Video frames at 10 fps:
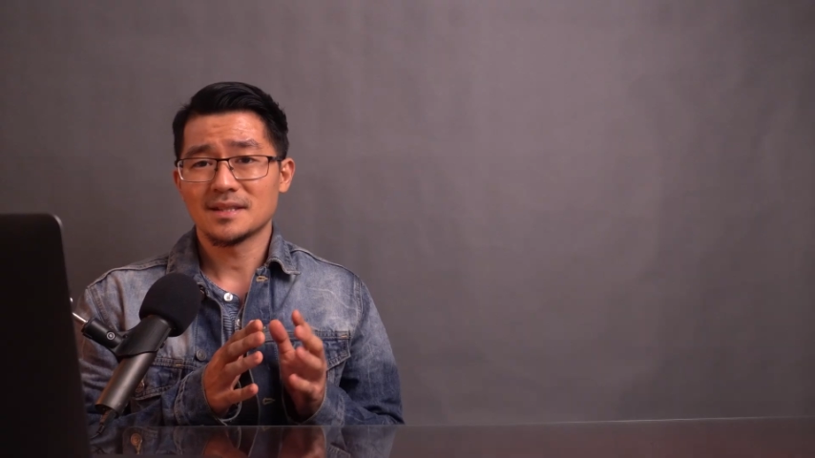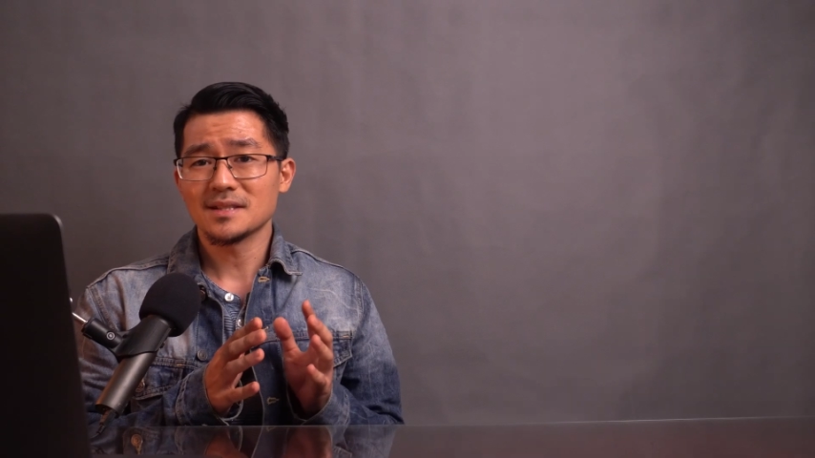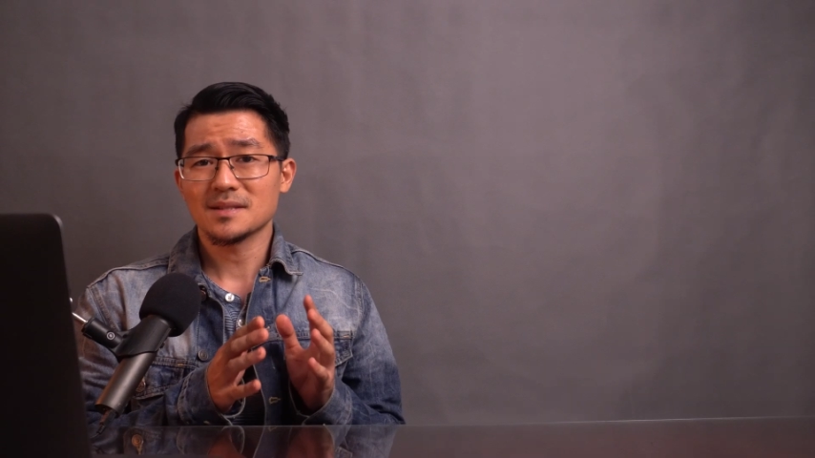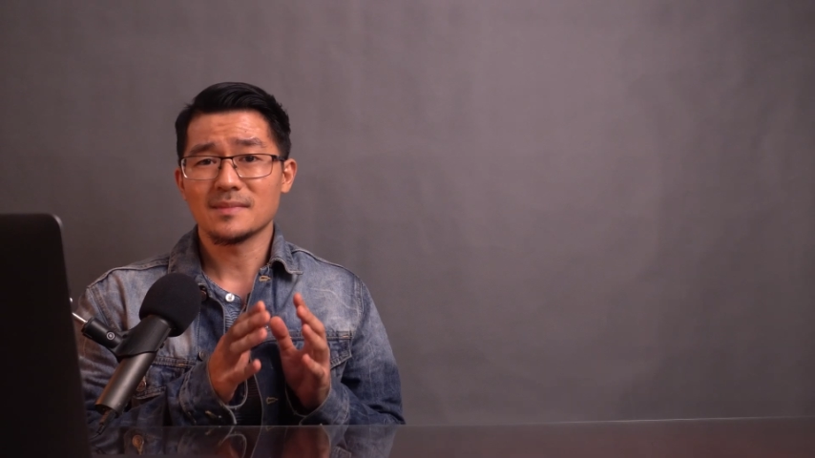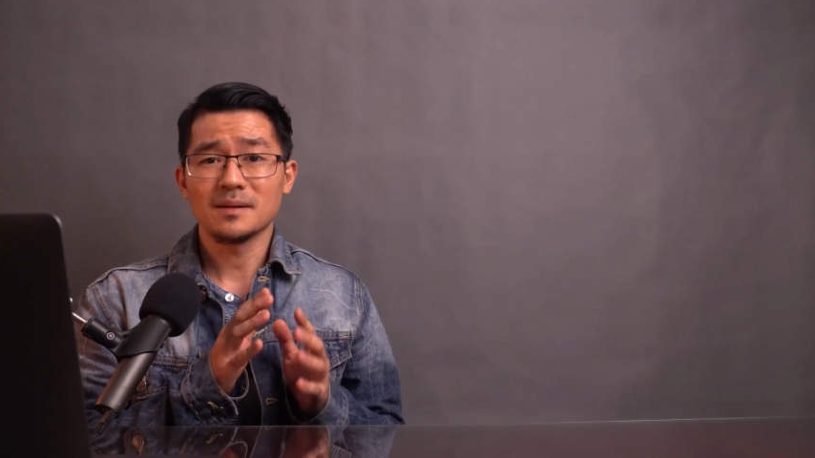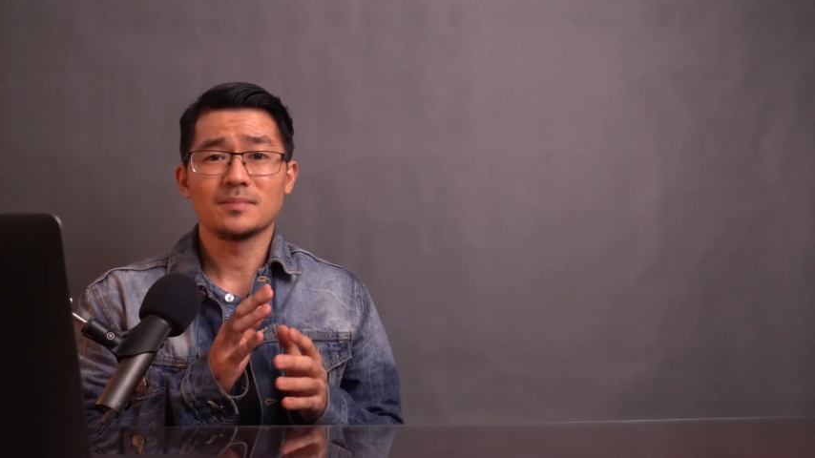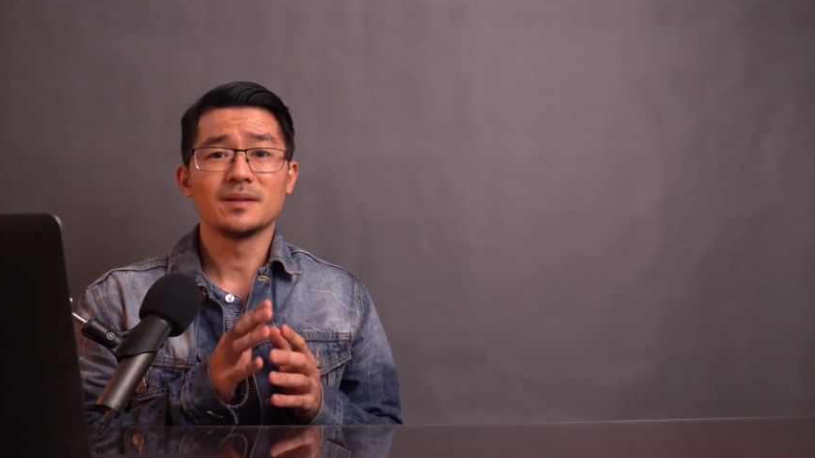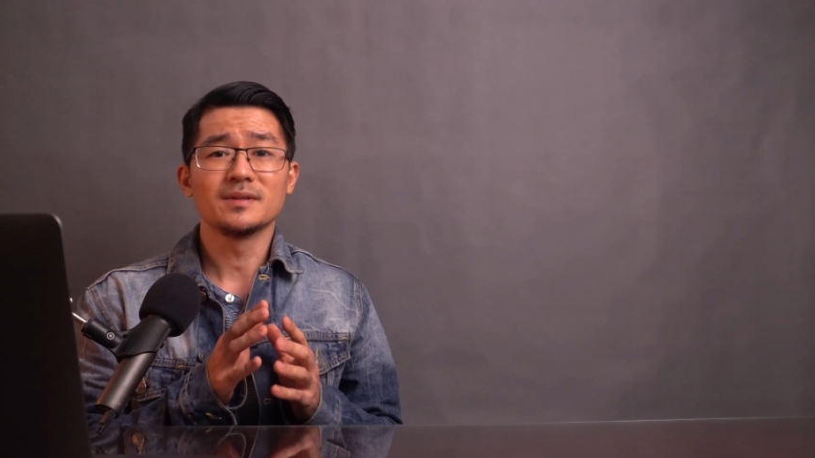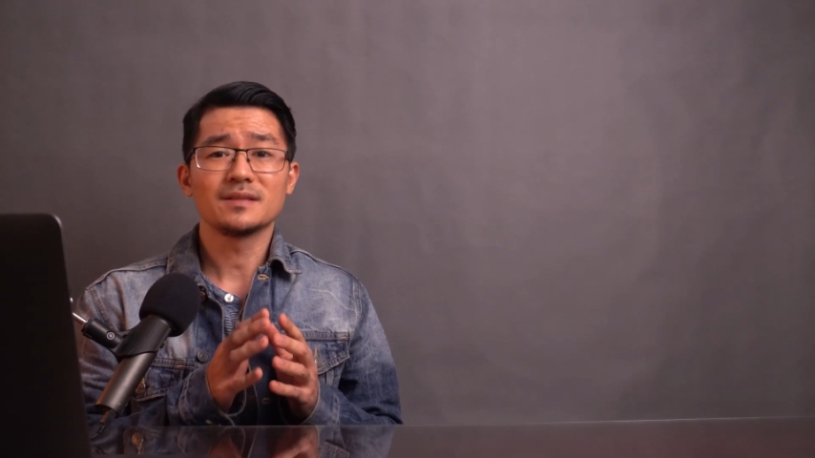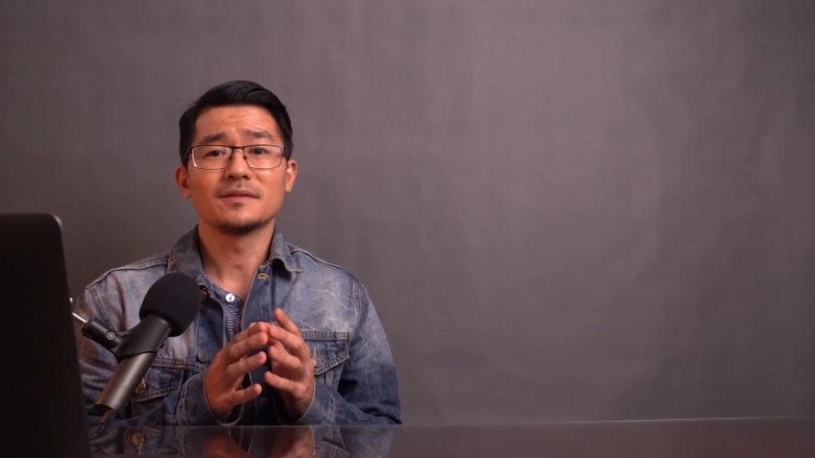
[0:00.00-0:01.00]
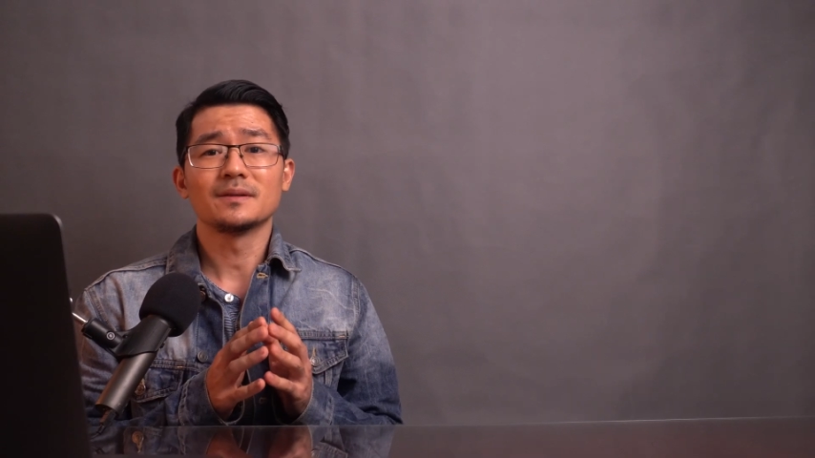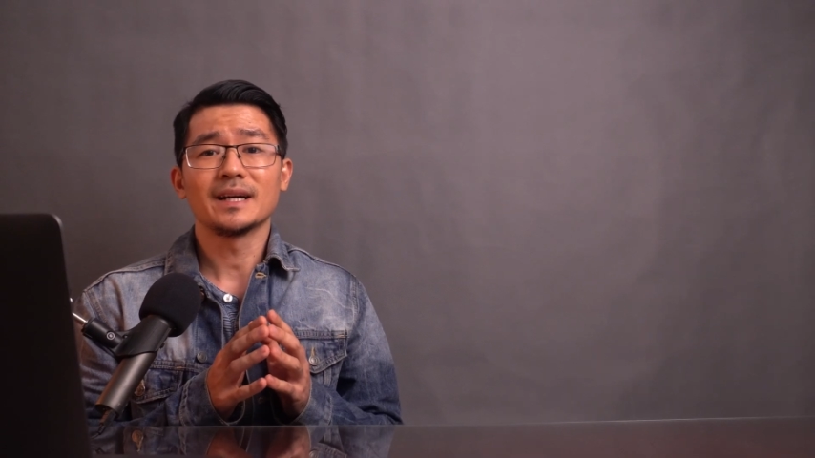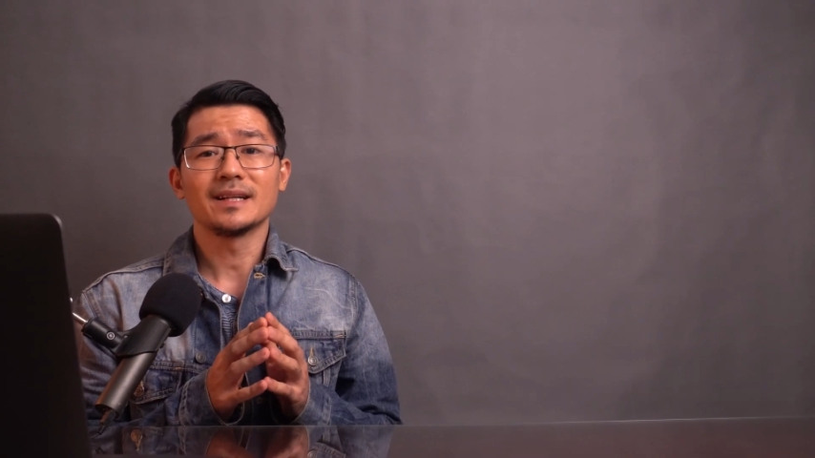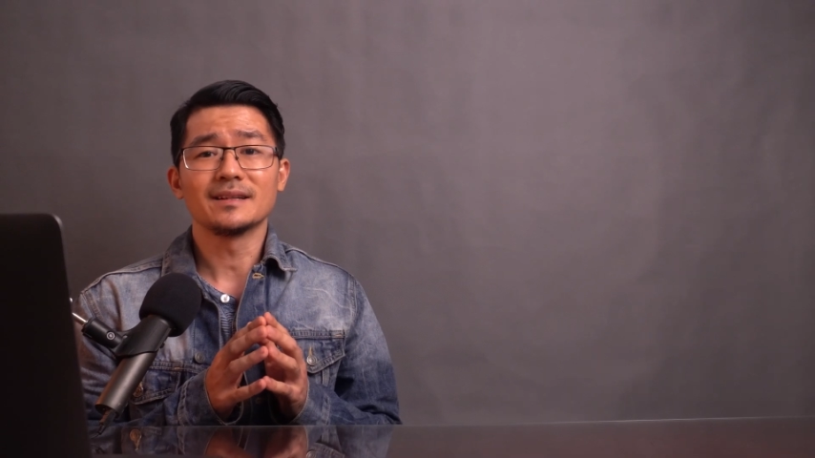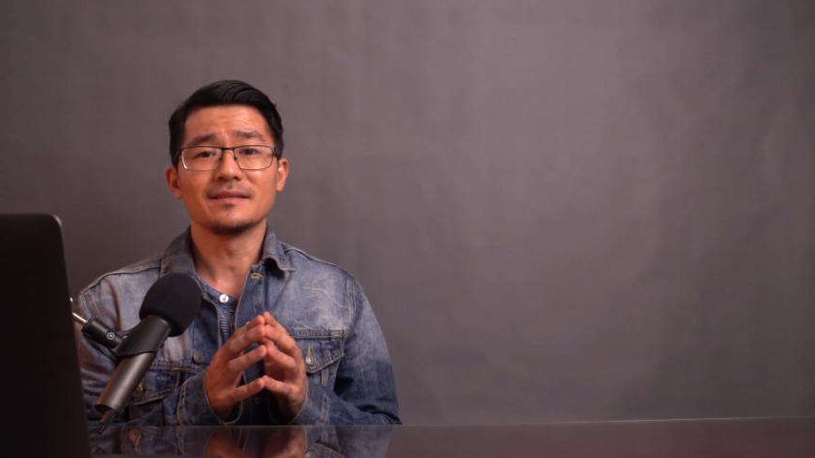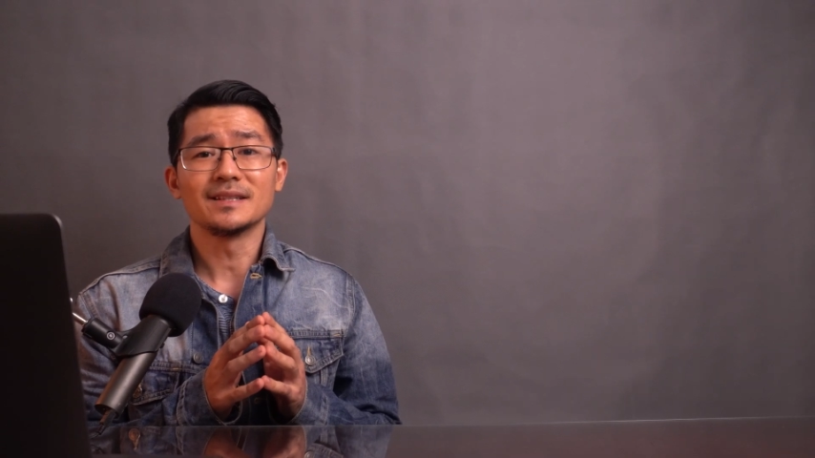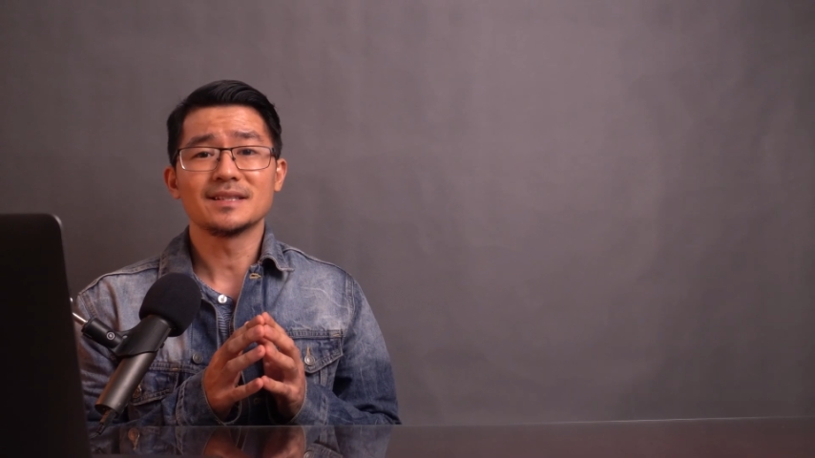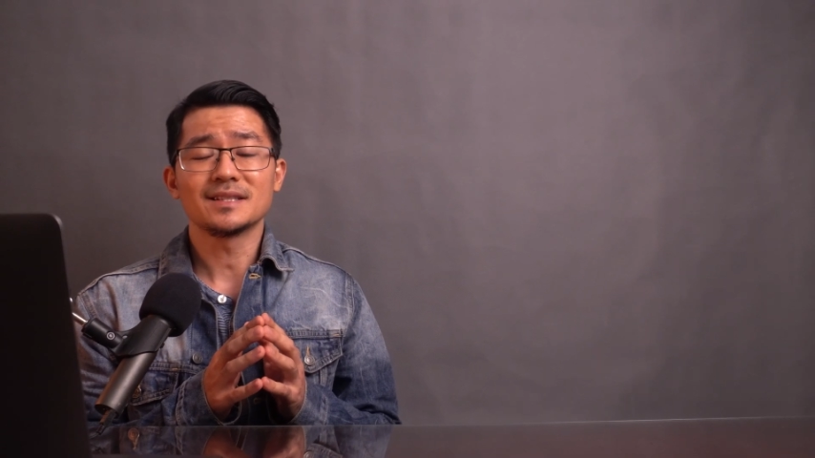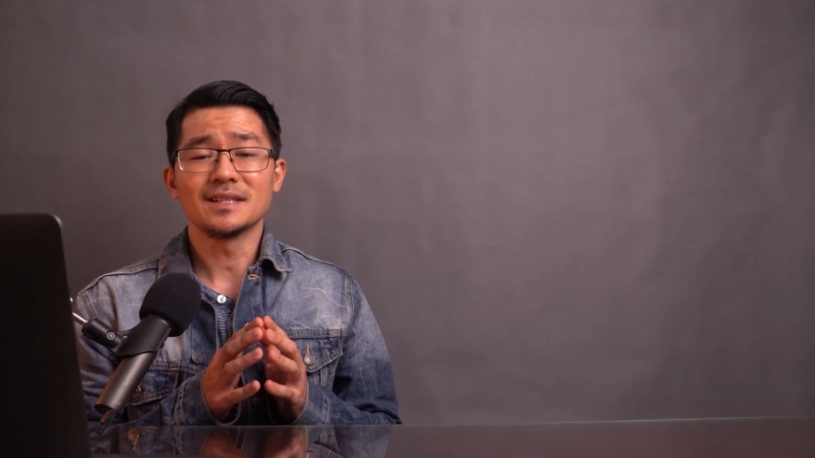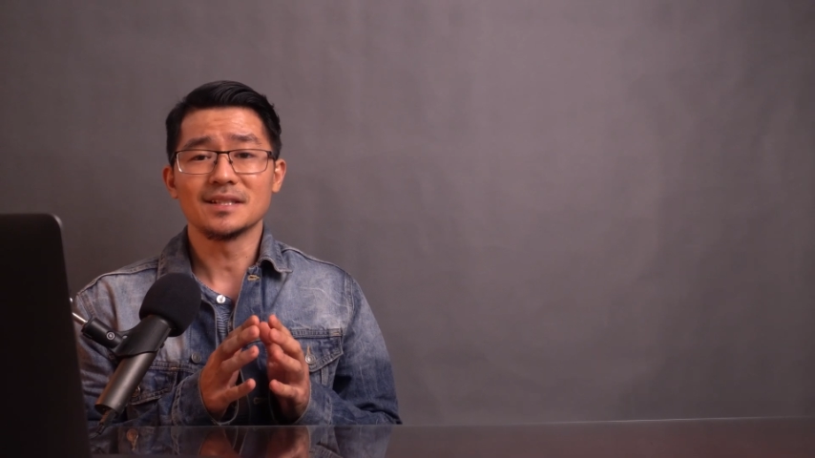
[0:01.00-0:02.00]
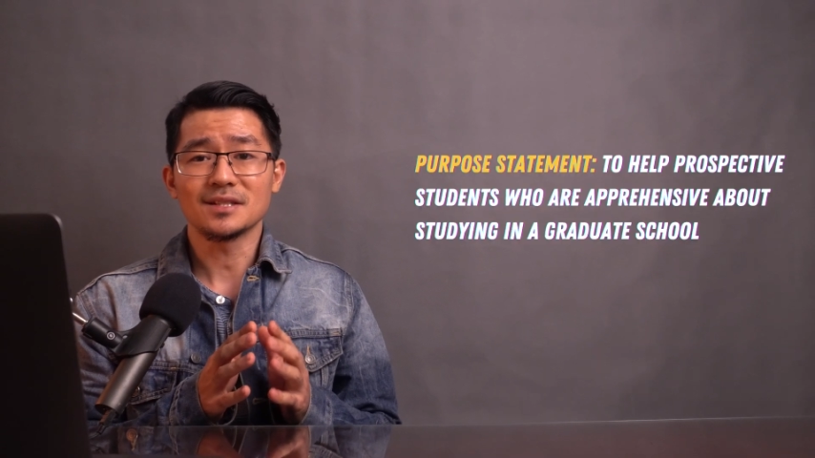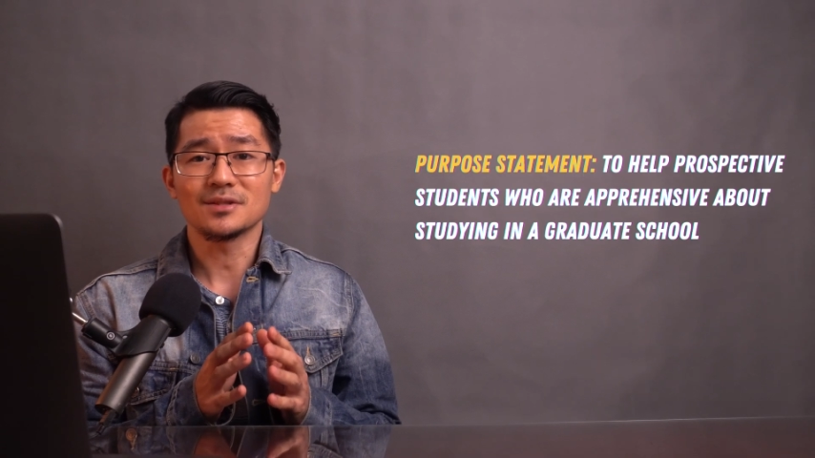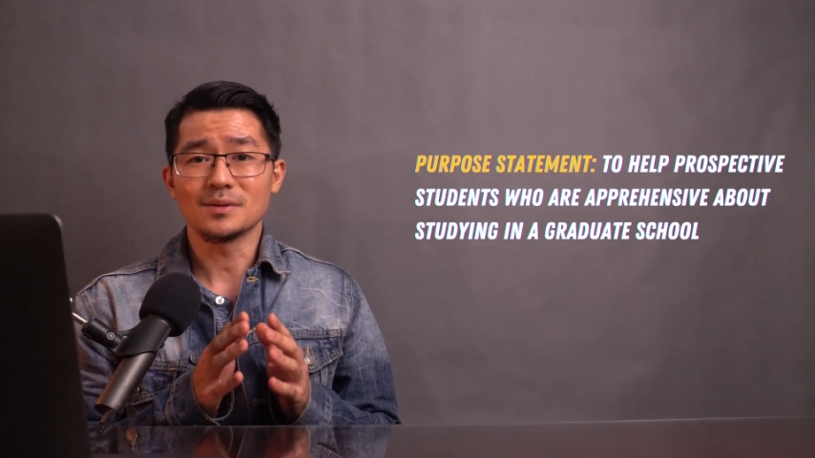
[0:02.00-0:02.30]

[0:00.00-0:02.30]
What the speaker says: Since my purpose for writing this is